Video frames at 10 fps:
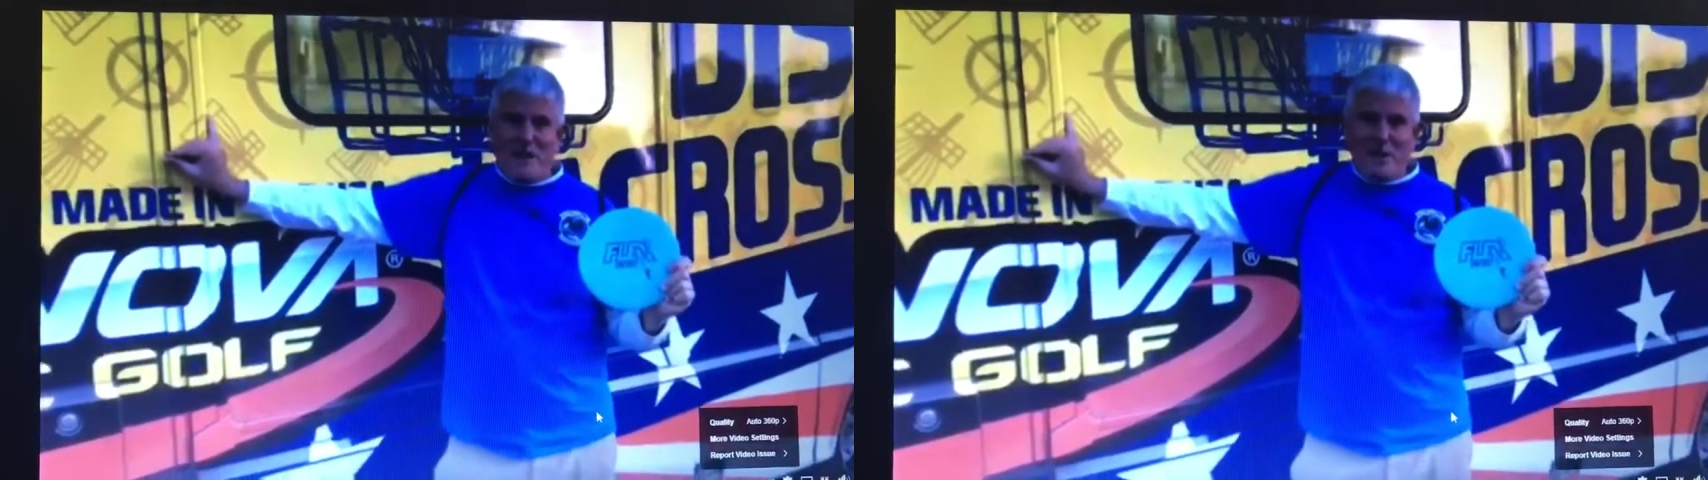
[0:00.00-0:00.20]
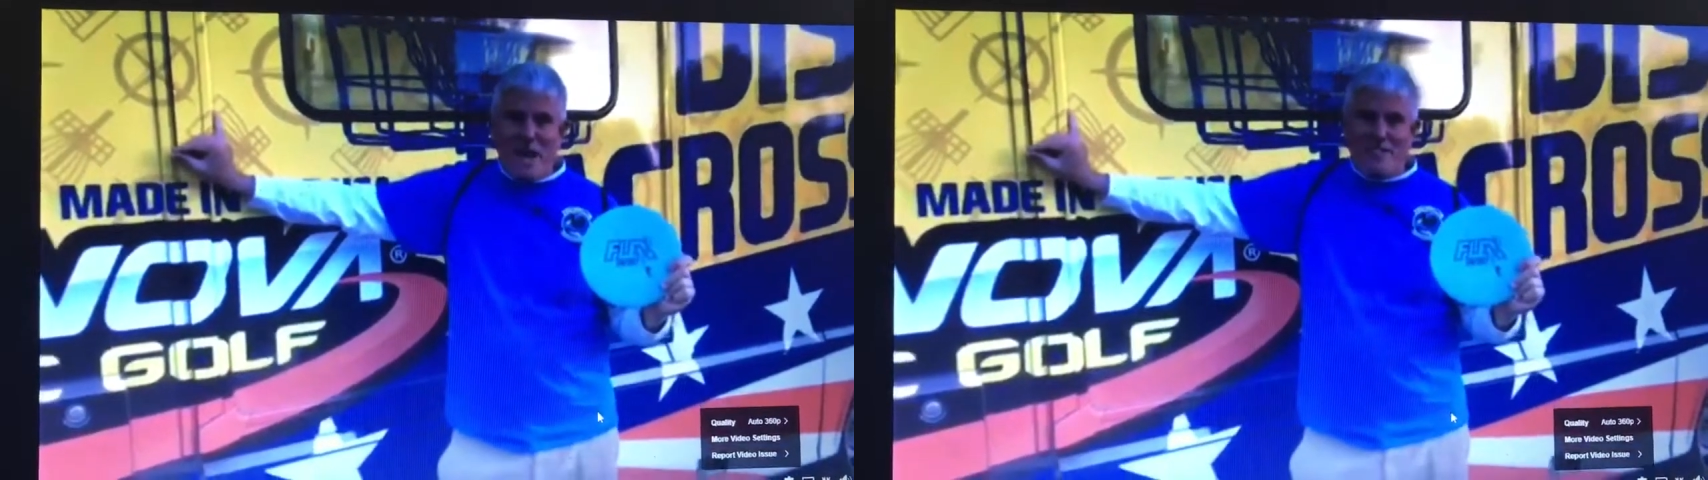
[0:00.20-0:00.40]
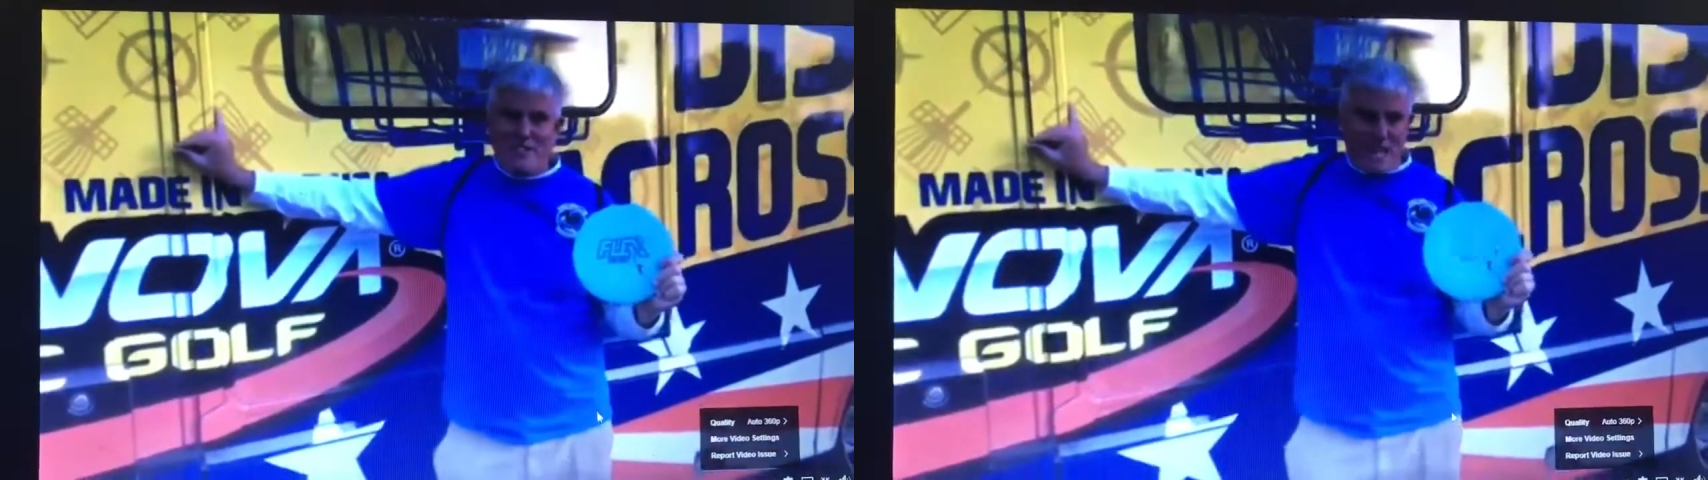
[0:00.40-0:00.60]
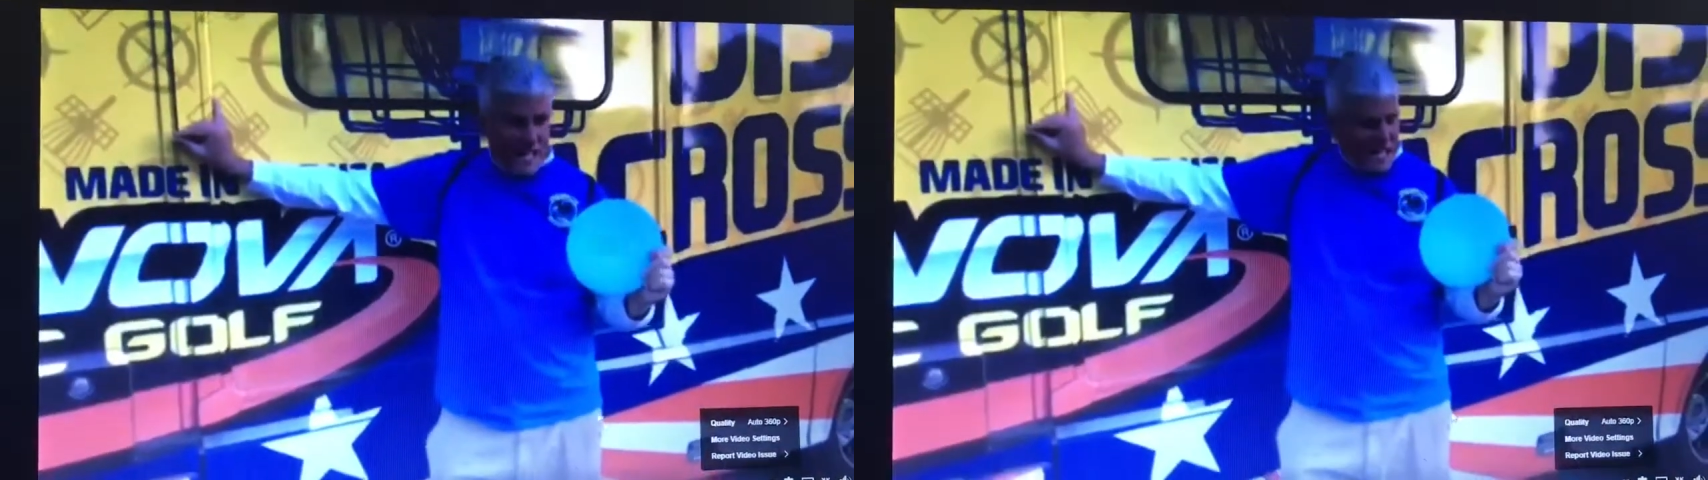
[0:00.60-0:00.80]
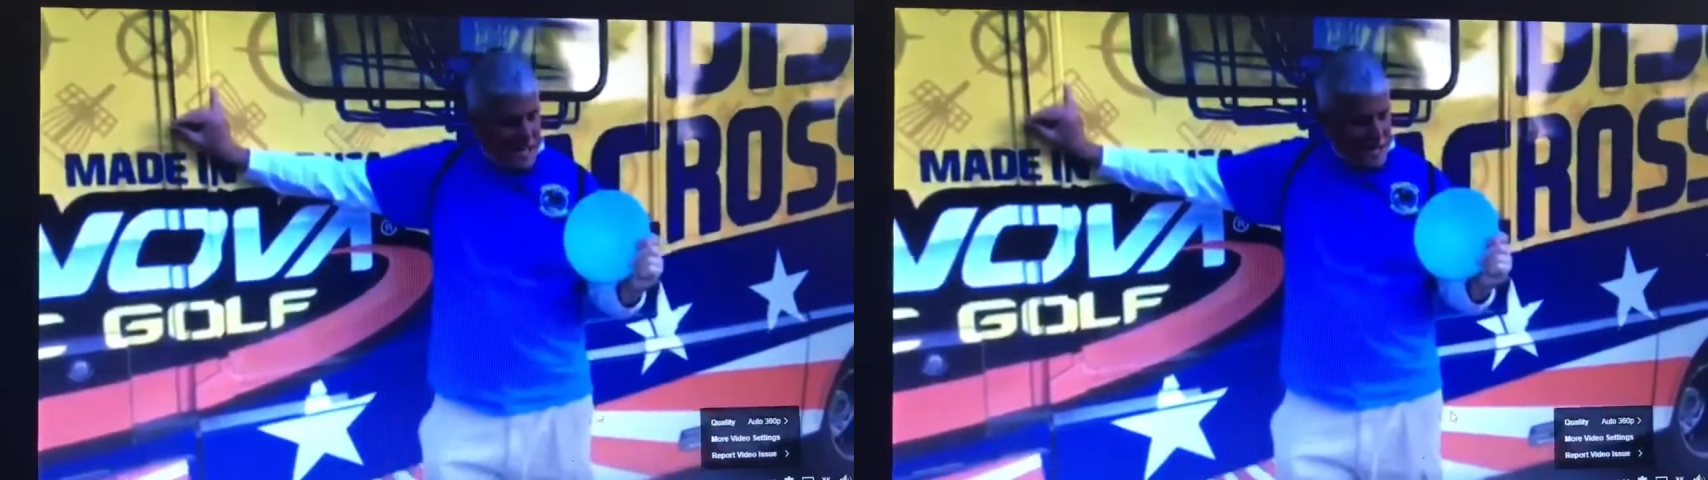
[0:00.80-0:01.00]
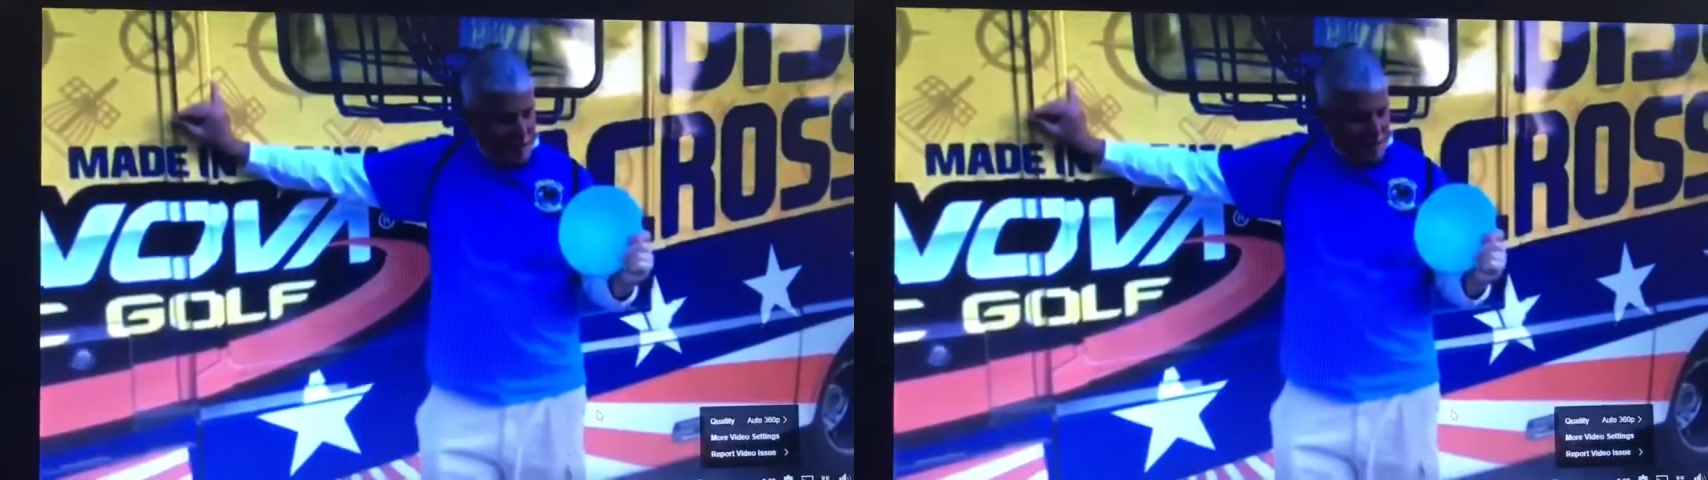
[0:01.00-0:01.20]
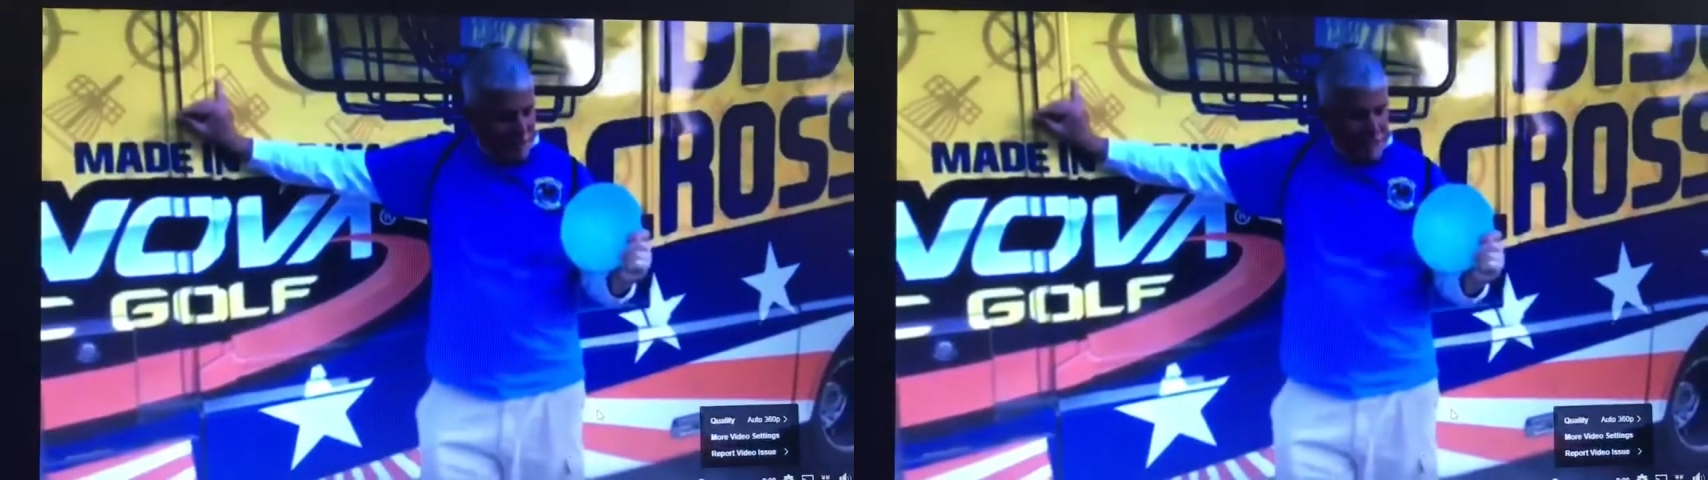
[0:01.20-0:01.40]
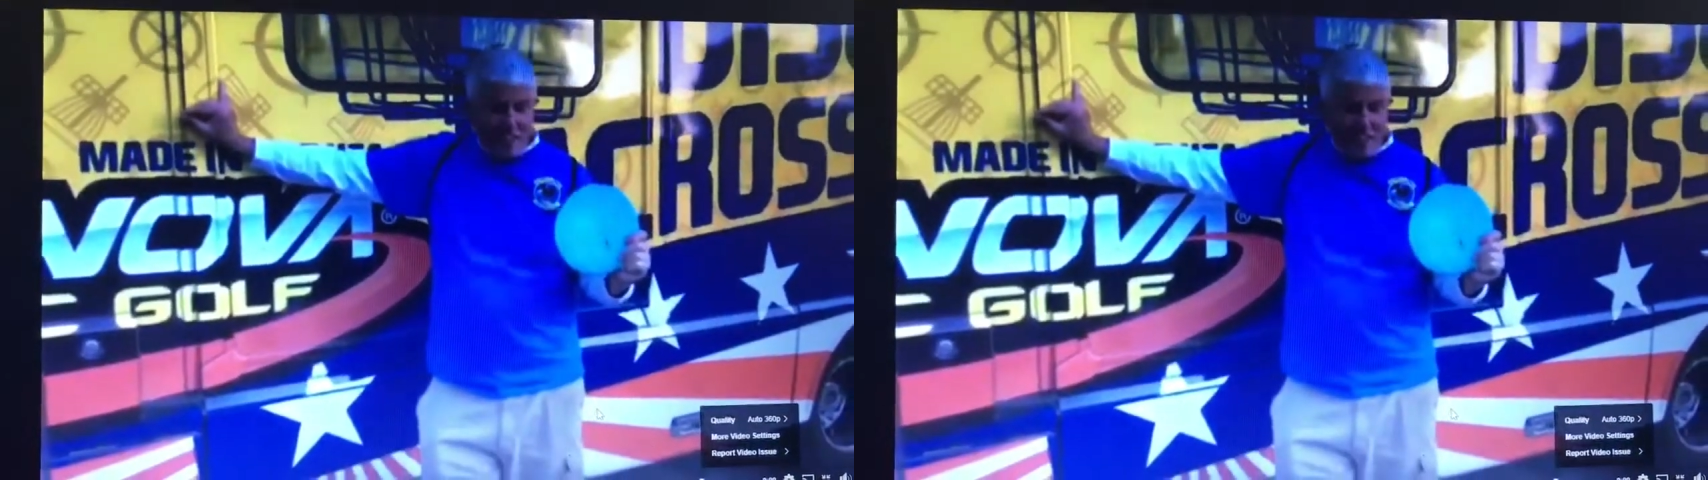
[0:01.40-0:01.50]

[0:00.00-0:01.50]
round. I laid it up there.